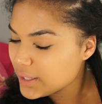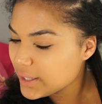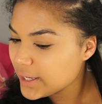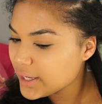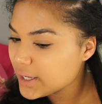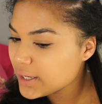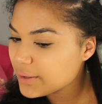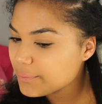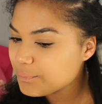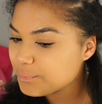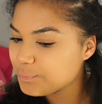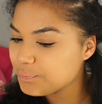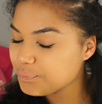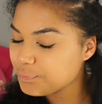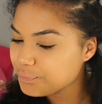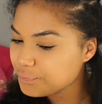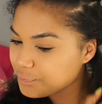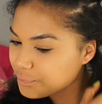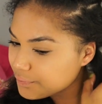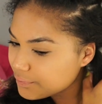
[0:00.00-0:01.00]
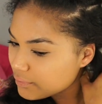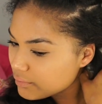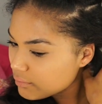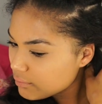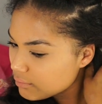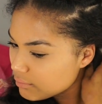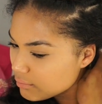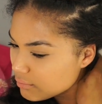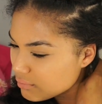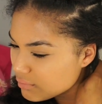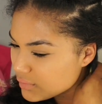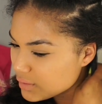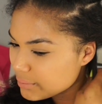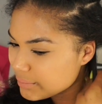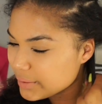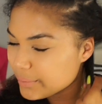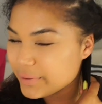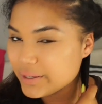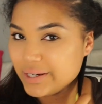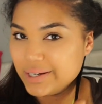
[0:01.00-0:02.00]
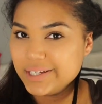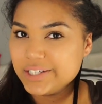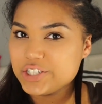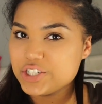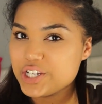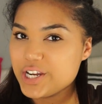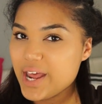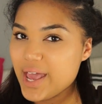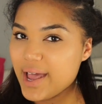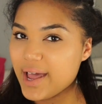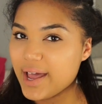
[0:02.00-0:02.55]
like maybe 1.5 inches.